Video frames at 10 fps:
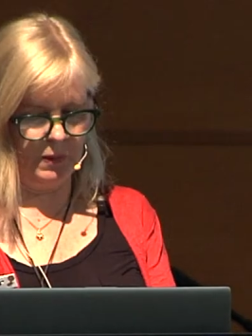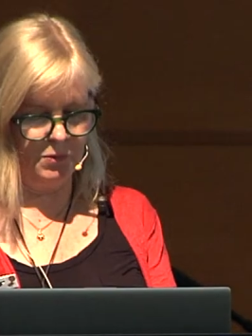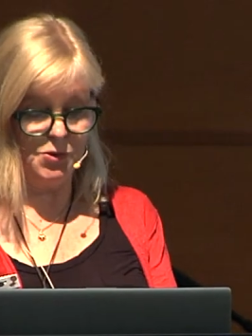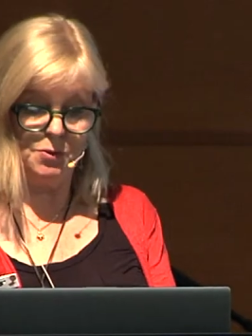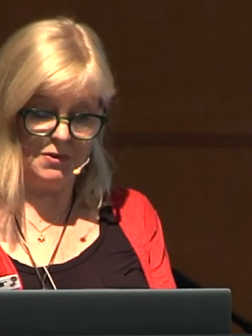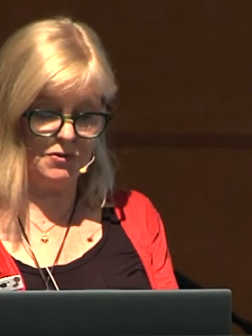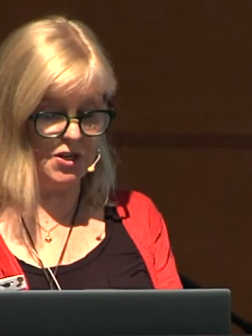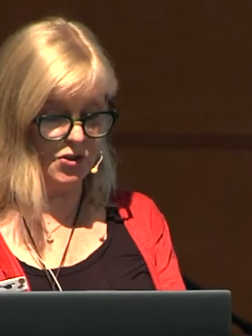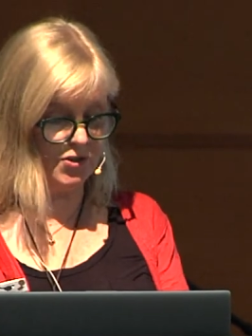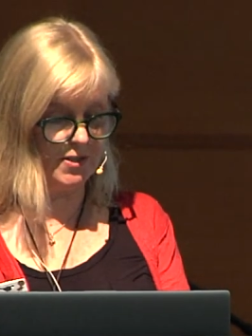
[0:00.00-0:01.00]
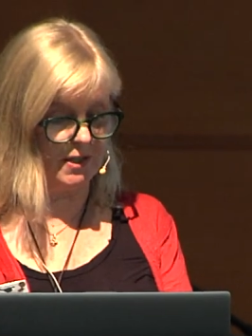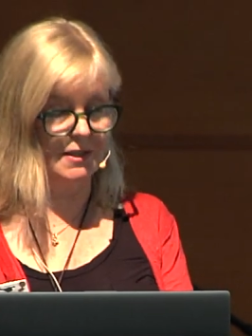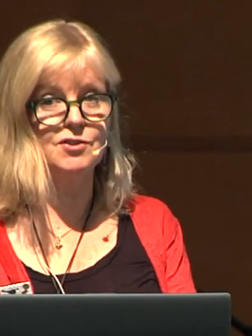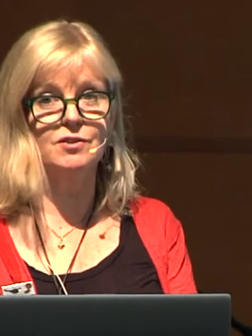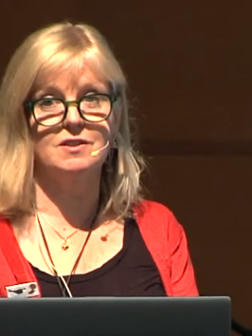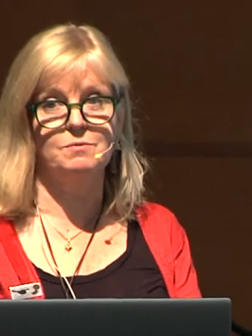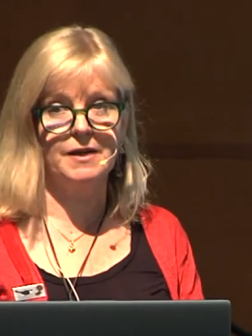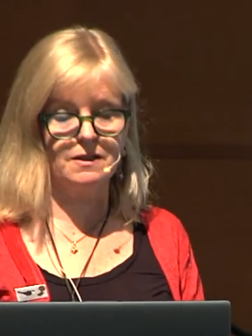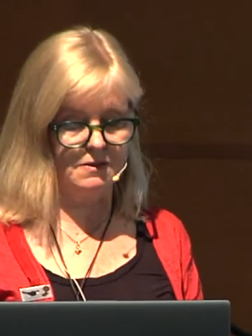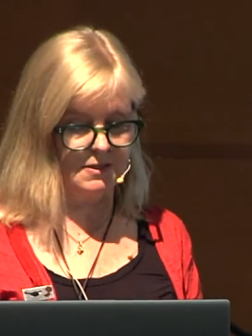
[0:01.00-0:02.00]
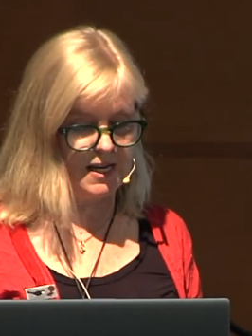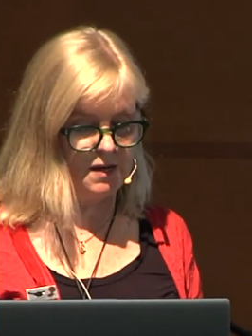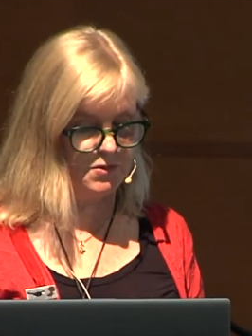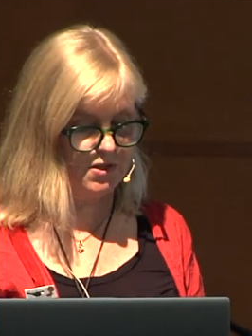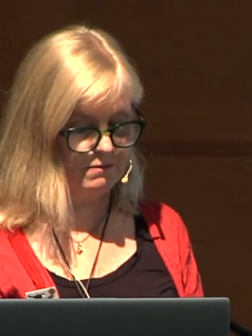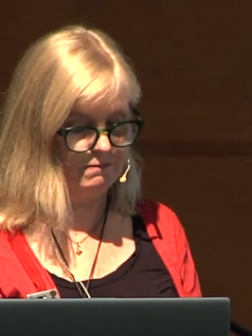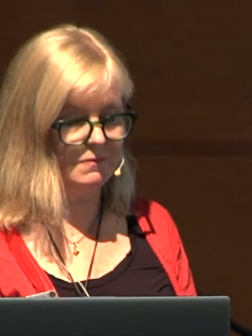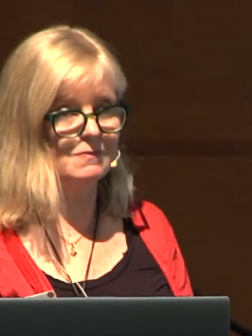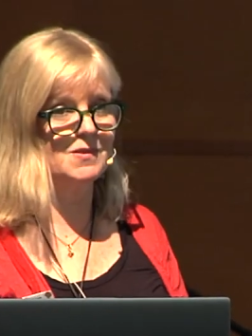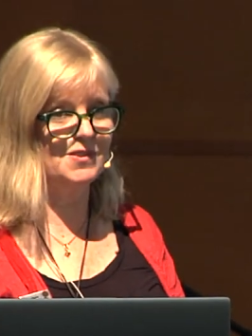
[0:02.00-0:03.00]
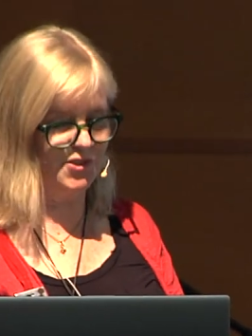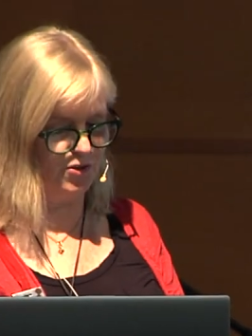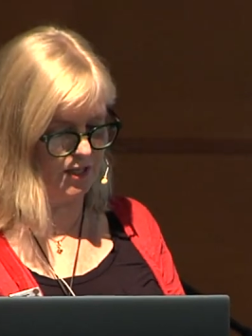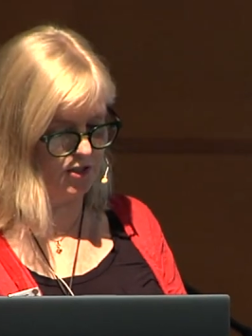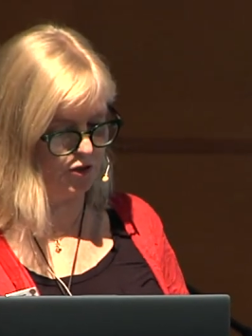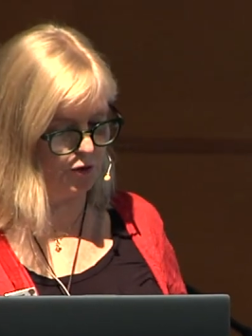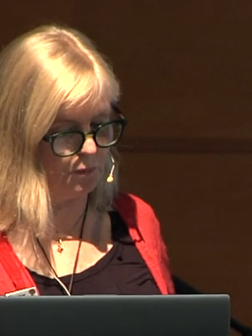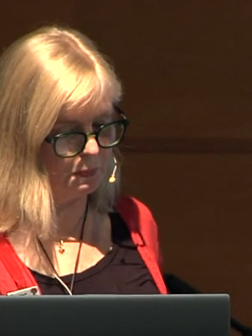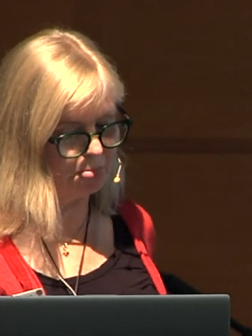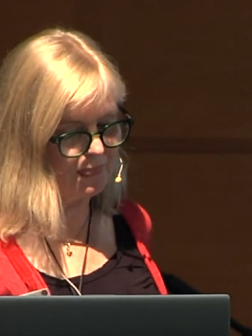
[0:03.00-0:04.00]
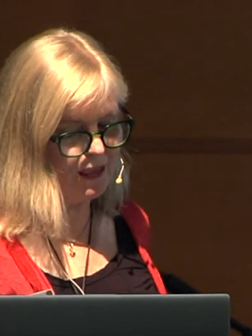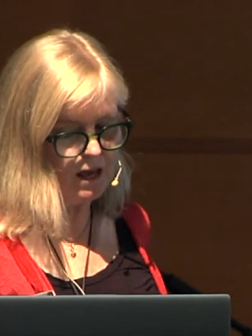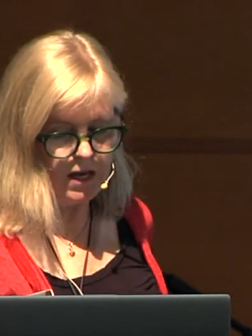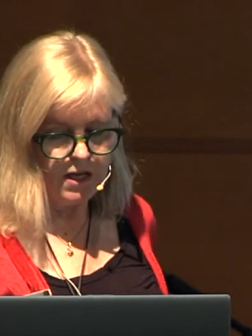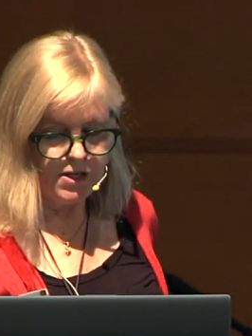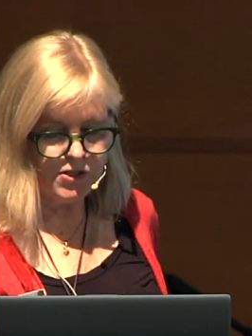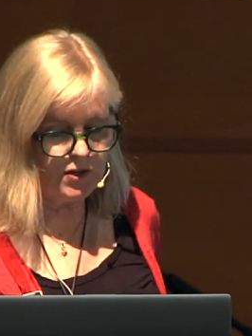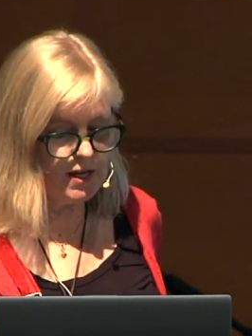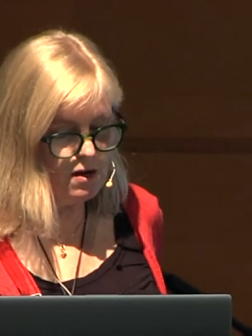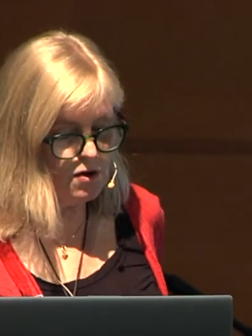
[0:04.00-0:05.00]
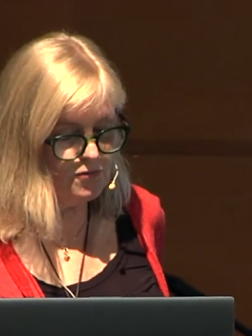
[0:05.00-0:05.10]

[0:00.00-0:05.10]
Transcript: which would be very interesting. He took some back to his lab to, to look into. So there are